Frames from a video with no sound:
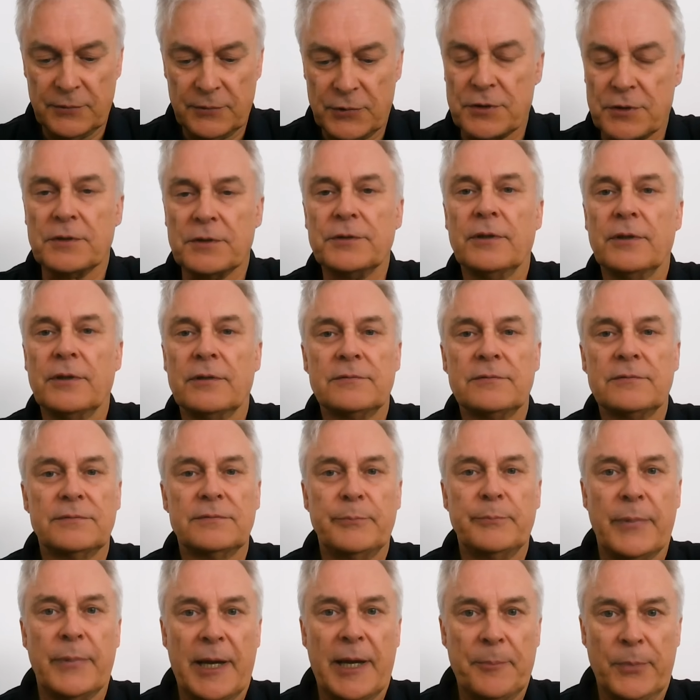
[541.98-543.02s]
Düsseldorf,
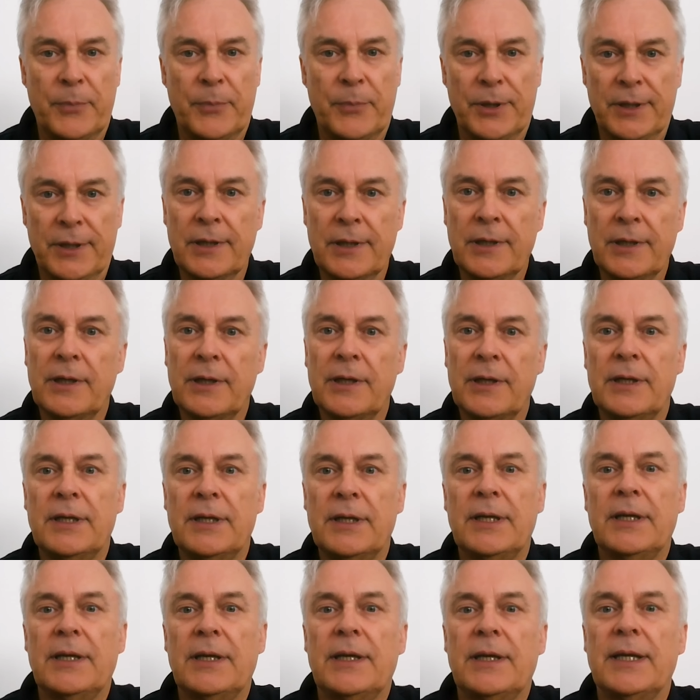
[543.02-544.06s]
Hamburg,
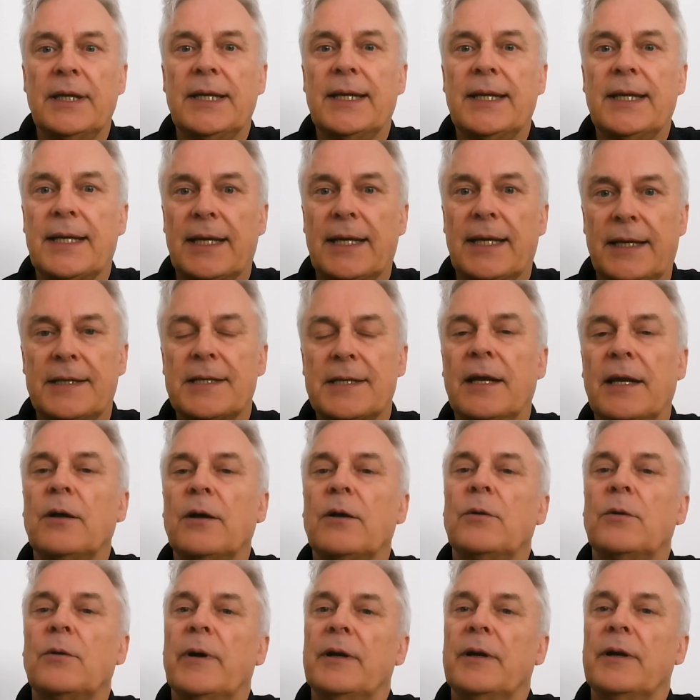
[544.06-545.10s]
it can
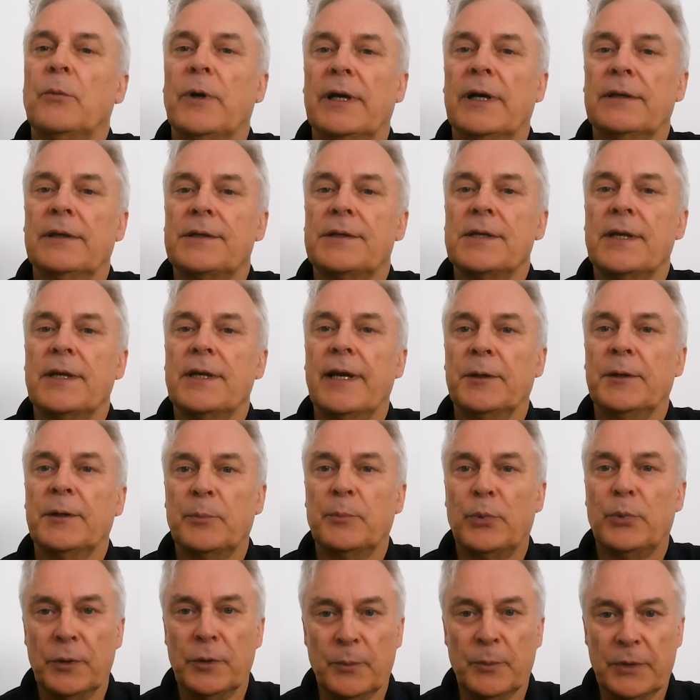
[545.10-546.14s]
take quite a while to get an
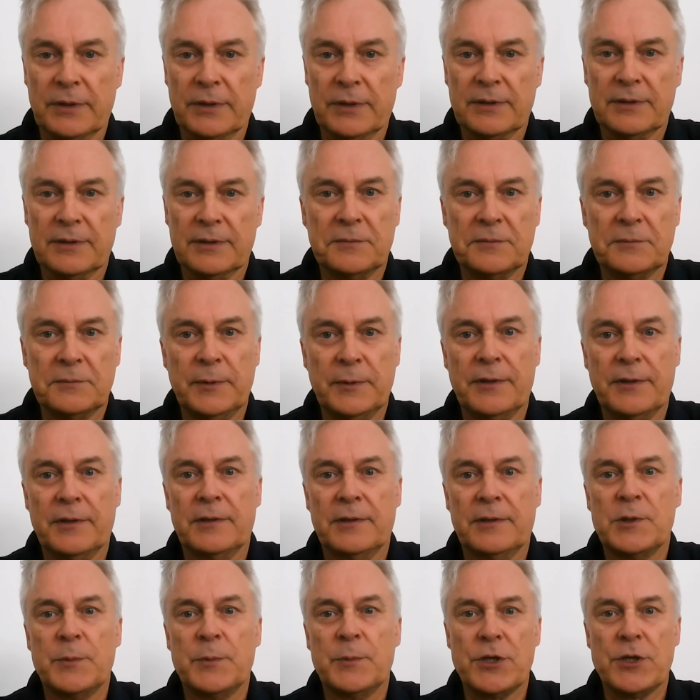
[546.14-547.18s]
appointment with
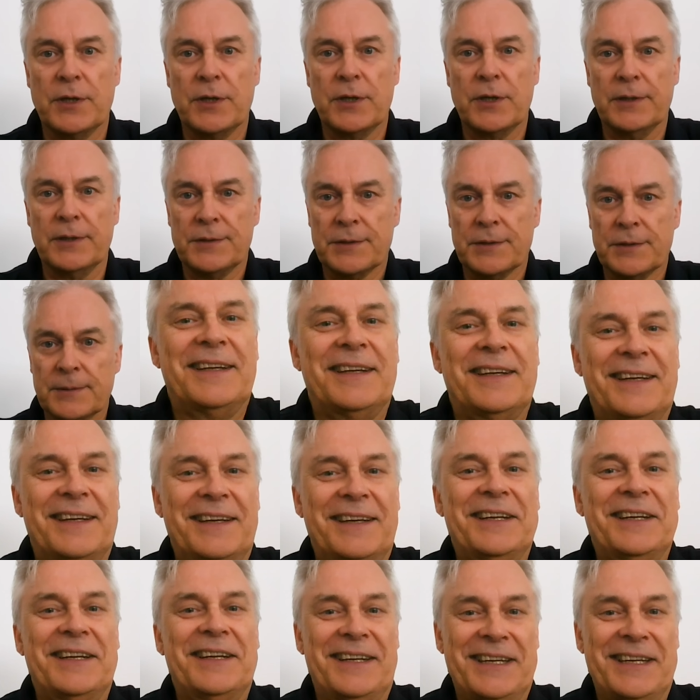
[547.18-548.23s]
a specialist.
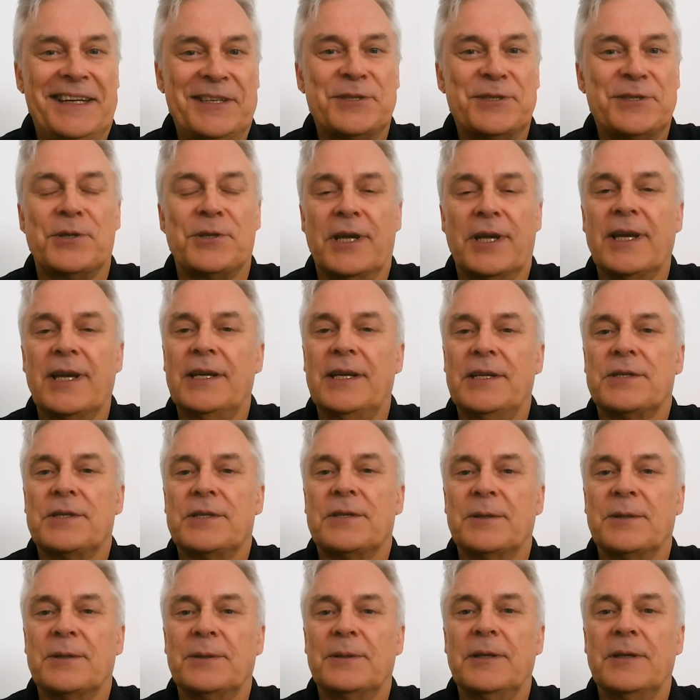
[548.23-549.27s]
It is the
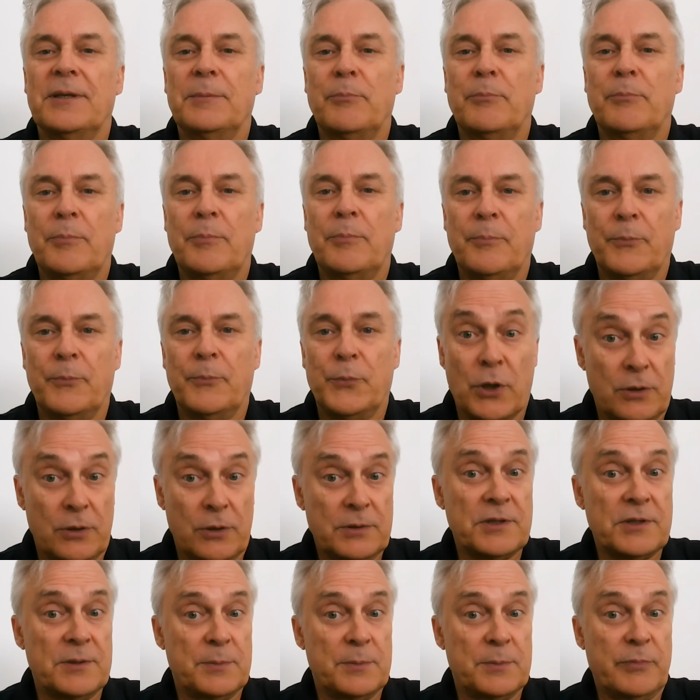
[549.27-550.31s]
case that the
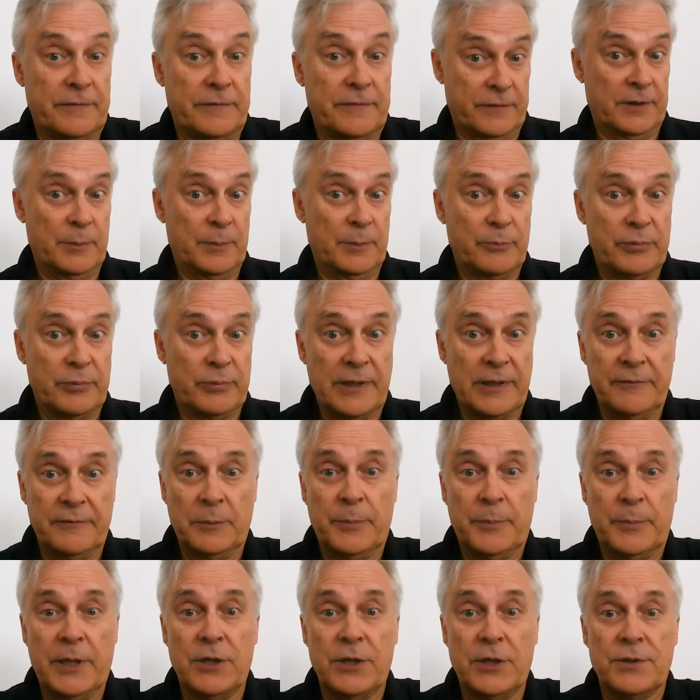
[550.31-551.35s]
doctors prefer the
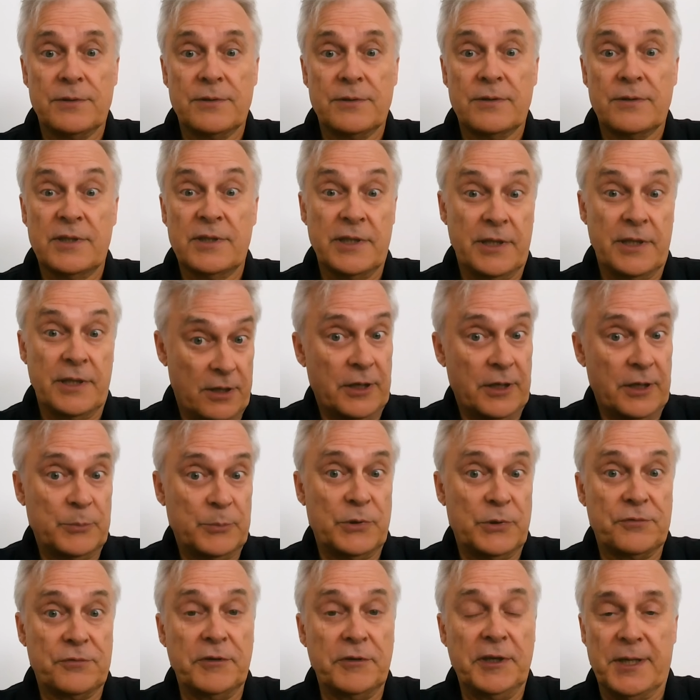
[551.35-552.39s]
private patients because they earn
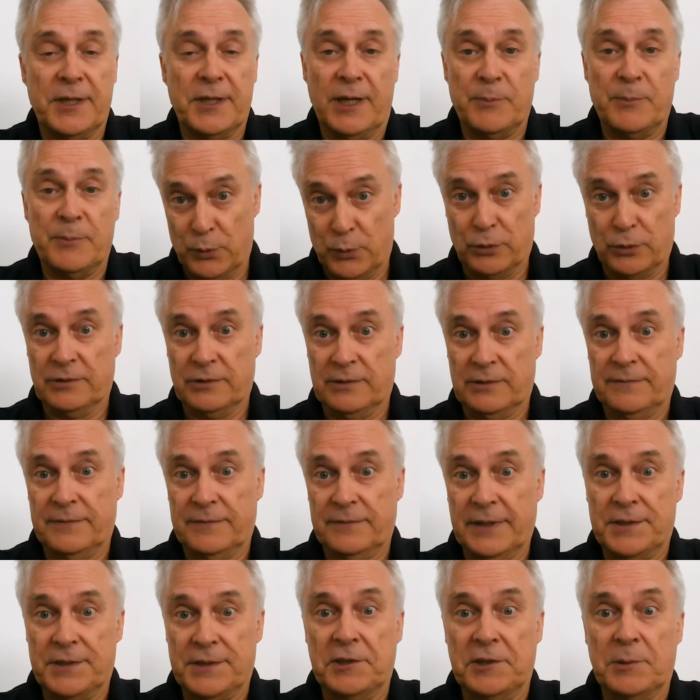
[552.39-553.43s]
up to three times more
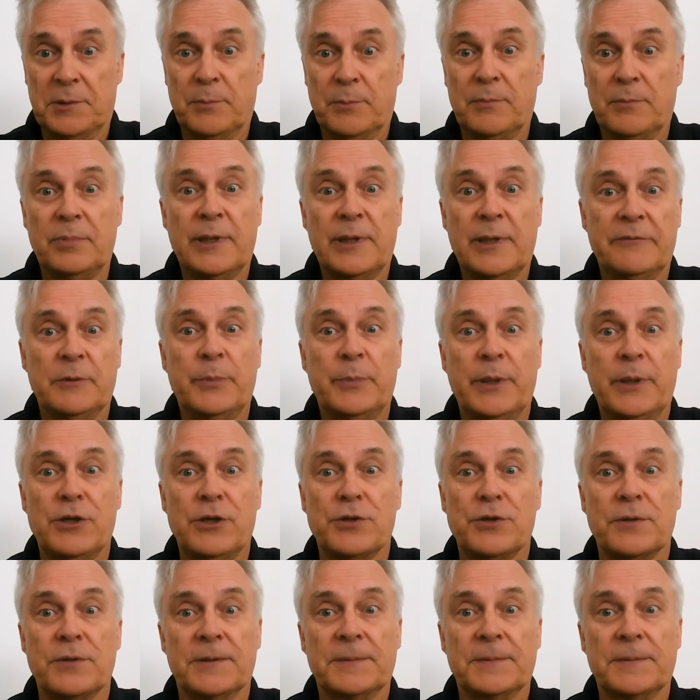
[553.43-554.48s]
if they see a private
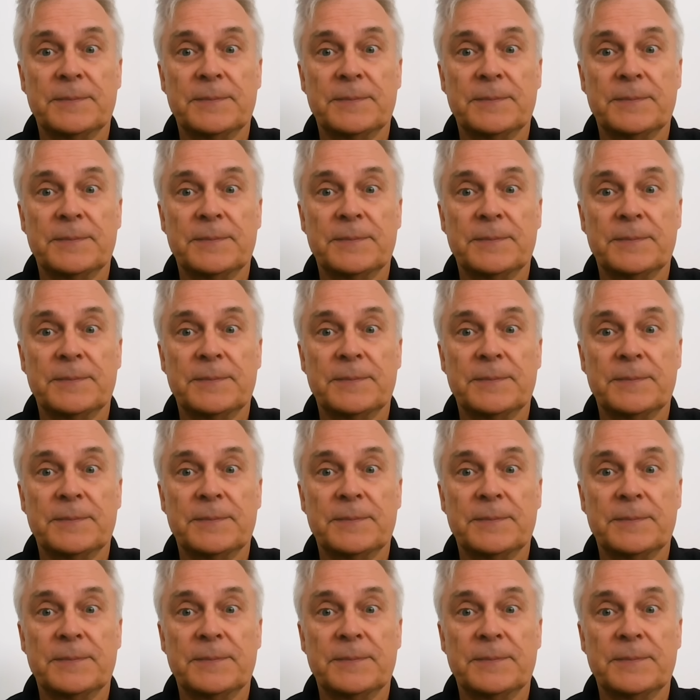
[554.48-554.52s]
patient.